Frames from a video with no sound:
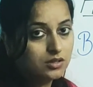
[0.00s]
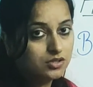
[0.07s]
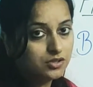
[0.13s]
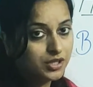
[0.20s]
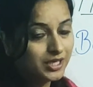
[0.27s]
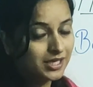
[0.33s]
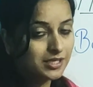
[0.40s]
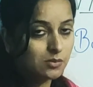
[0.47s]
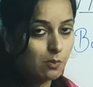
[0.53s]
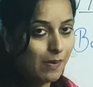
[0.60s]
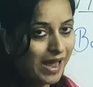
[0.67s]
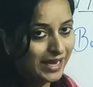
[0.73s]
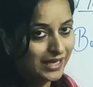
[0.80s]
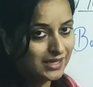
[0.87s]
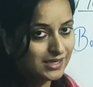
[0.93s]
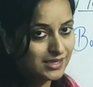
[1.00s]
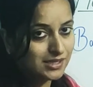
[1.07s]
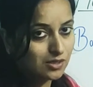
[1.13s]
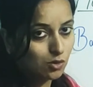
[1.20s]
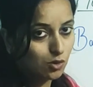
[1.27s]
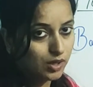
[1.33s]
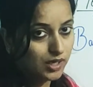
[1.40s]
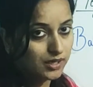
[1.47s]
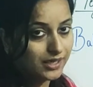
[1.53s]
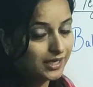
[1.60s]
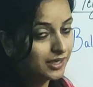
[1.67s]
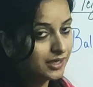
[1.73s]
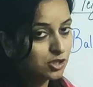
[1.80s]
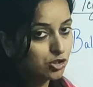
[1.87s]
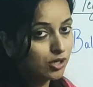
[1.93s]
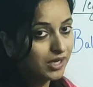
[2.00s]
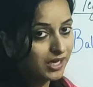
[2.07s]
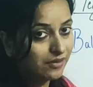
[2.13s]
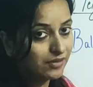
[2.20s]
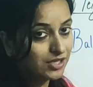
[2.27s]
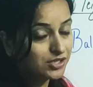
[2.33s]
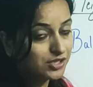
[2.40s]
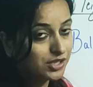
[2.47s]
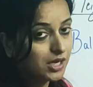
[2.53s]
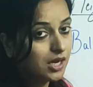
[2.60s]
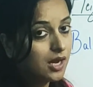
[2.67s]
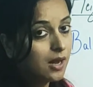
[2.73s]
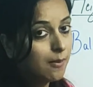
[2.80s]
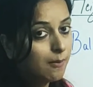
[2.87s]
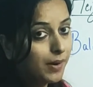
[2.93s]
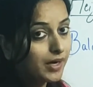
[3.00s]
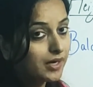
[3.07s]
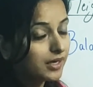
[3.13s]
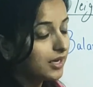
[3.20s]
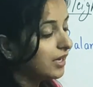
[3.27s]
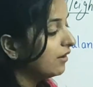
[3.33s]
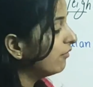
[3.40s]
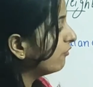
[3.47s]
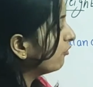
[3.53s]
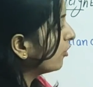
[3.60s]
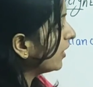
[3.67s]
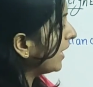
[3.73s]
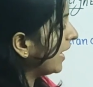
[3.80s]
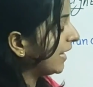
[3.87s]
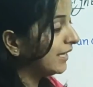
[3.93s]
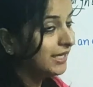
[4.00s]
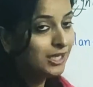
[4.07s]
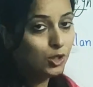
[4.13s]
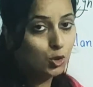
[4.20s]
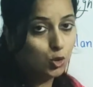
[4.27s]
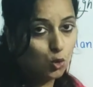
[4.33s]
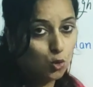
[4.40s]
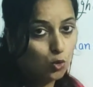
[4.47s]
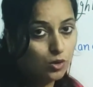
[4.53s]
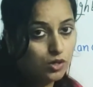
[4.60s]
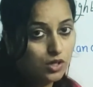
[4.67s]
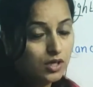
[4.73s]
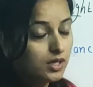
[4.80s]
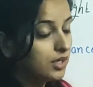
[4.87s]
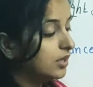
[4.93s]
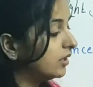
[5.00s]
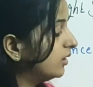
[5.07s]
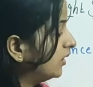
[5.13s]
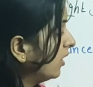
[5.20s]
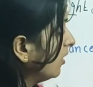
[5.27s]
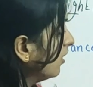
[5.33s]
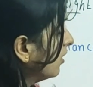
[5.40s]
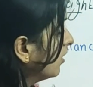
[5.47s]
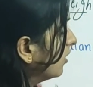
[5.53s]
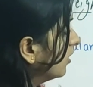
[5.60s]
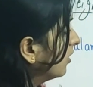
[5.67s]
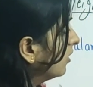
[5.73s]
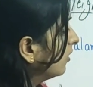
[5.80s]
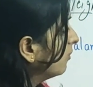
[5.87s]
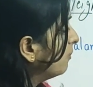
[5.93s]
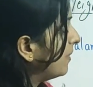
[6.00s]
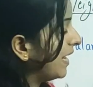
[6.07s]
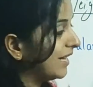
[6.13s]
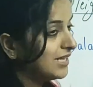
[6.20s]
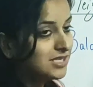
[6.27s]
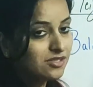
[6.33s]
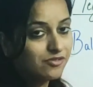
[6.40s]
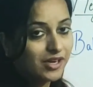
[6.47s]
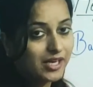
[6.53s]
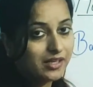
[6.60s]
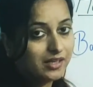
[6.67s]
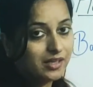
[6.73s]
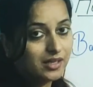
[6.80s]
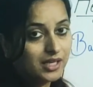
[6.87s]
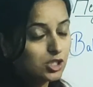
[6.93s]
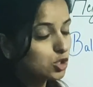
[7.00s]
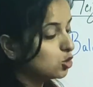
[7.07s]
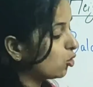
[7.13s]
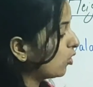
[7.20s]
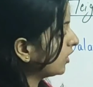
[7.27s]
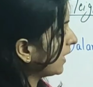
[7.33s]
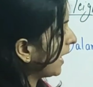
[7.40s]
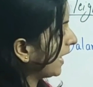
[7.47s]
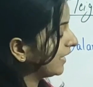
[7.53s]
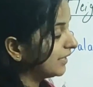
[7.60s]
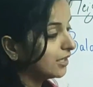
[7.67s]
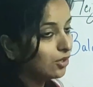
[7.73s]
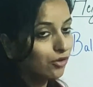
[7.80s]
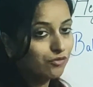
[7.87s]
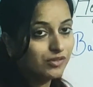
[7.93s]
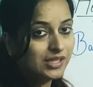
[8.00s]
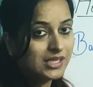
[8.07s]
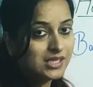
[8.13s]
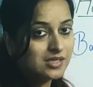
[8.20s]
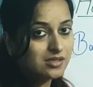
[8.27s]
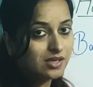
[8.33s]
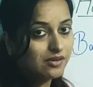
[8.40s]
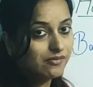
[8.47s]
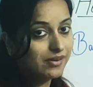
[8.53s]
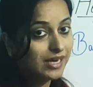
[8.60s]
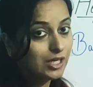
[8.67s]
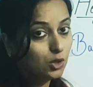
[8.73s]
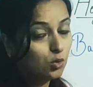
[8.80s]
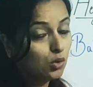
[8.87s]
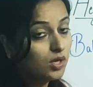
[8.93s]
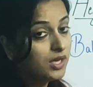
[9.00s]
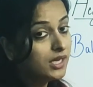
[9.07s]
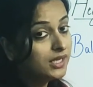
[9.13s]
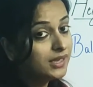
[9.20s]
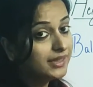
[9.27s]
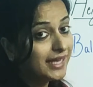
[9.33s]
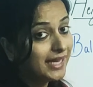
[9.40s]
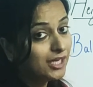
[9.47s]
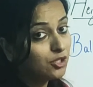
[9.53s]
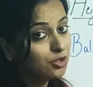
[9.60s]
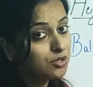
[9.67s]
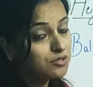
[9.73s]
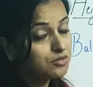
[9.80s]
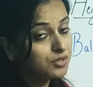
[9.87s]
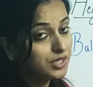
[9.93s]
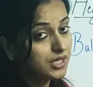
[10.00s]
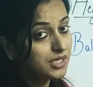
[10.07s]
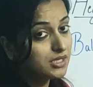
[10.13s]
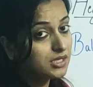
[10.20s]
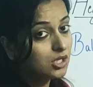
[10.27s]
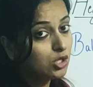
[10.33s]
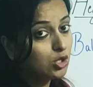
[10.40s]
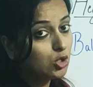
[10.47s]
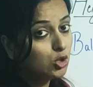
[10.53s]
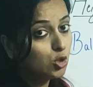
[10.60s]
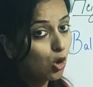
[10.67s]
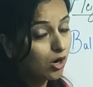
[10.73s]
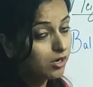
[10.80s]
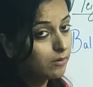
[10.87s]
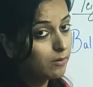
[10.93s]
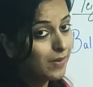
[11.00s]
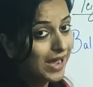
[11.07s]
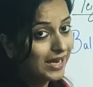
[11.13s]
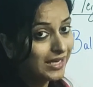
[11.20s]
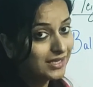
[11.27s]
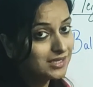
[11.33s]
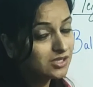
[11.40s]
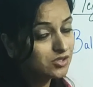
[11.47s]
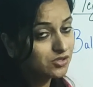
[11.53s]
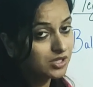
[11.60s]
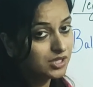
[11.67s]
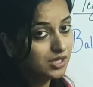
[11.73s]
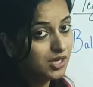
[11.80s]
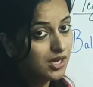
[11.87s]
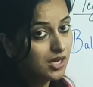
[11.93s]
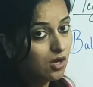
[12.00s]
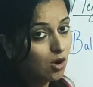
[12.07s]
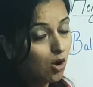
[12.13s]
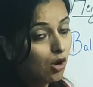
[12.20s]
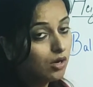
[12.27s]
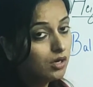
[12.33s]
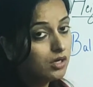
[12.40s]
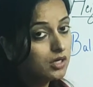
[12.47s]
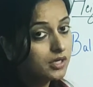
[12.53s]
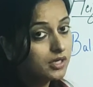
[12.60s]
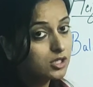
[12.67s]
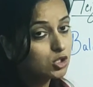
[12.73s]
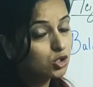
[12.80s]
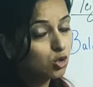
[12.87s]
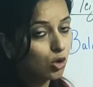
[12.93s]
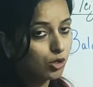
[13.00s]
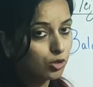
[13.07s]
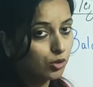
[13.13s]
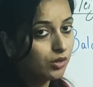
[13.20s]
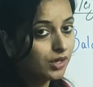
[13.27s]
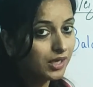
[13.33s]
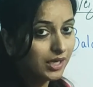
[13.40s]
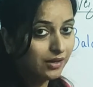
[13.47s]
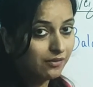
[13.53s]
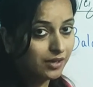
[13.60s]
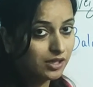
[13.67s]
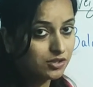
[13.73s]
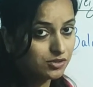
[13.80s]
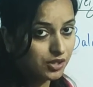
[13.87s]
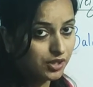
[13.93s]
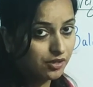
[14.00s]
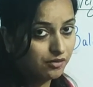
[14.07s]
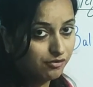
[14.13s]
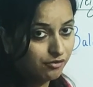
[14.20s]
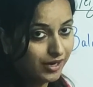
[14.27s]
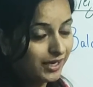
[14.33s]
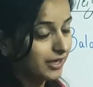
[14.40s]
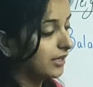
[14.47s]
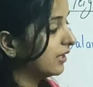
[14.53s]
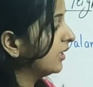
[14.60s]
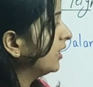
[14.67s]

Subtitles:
tree is balanced. Okay, then it is your AVL tree. But if for any node the balance factor is not either of these three value, then your tree is not balanced tree, or it is not your AVL tree. Fine.